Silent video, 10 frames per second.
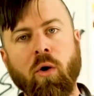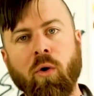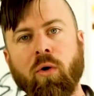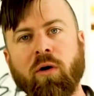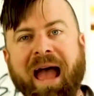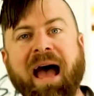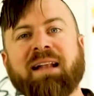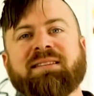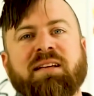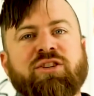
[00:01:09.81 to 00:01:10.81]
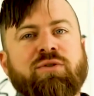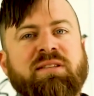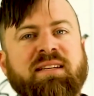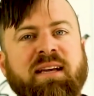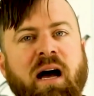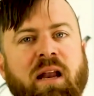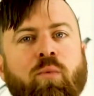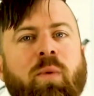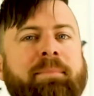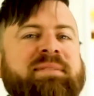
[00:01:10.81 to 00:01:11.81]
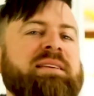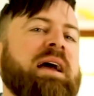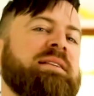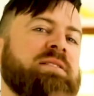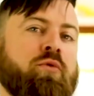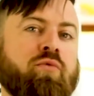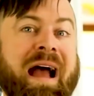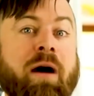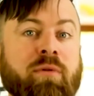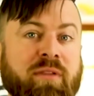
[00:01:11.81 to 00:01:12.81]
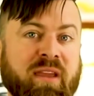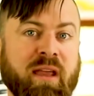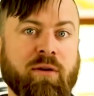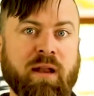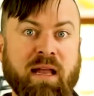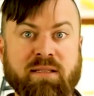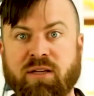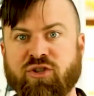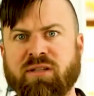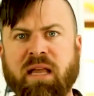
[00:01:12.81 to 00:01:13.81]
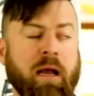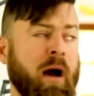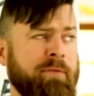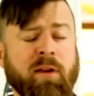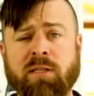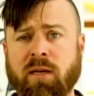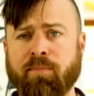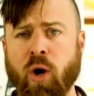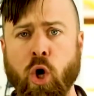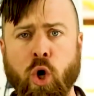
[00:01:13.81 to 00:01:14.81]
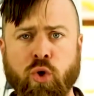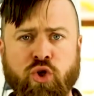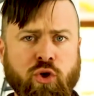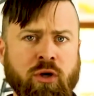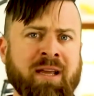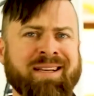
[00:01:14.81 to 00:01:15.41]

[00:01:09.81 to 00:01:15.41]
or ads that you see on websites around the internet, such as like Huffington Post or